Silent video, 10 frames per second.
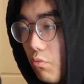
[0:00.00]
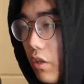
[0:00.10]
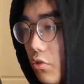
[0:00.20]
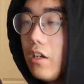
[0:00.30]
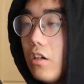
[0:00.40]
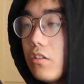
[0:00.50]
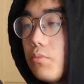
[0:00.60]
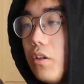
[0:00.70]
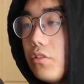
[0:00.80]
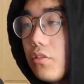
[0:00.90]
rushed. Like all of the
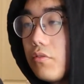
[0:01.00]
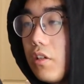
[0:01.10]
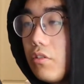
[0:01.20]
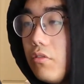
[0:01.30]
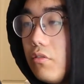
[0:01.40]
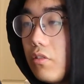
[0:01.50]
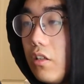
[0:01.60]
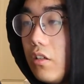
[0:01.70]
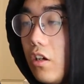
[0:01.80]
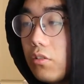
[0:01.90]
process of Satoru
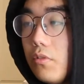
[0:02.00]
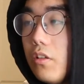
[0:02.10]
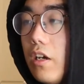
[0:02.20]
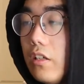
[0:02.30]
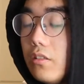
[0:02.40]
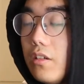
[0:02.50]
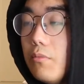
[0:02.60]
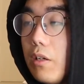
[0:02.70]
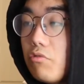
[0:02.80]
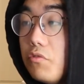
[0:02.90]
getting hospitalized, then
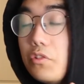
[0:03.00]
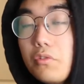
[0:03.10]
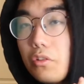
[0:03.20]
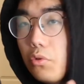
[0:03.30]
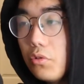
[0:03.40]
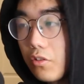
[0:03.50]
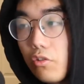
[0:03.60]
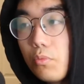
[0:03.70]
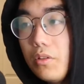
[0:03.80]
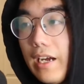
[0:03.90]
like revealing who the
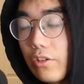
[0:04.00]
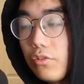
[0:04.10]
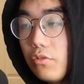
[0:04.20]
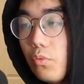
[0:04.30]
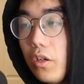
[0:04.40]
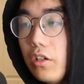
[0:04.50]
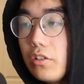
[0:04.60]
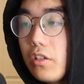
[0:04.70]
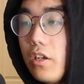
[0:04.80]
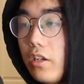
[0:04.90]
culprit actually
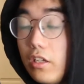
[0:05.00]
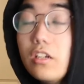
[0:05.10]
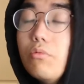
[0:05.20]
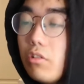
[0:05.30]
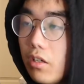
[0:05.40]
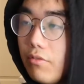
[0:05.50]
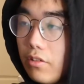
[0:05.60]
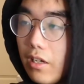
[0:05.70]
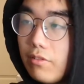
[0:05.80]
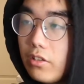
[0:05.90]
was and him
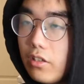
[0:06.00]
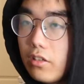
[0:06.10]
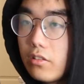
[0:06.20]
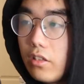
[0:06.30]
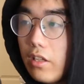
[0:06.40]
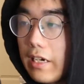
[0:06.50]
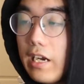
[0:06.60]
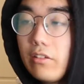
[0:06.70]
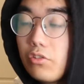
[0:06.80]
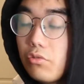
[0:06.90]
recovering everything, then like
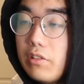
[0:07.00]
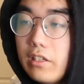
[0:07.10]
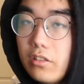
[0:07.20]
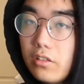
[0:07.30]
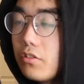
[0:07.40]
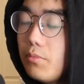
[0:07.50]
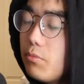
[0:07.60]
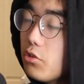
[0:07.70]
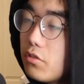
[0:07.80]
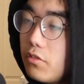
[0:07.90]
how the story ended. Some
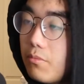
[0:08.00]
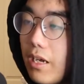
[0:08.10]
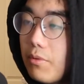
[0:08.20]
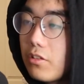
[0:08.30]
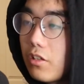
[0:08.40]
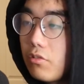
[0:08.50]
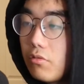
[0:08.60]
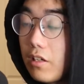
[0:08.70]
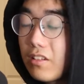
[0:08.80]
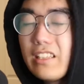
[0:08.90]
people also feel mad because Satoru
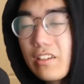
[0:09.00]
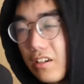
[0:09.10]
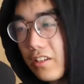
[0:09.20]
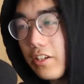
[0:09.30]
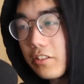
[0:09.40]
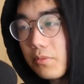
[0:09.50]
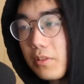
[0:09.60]
kind of got cooked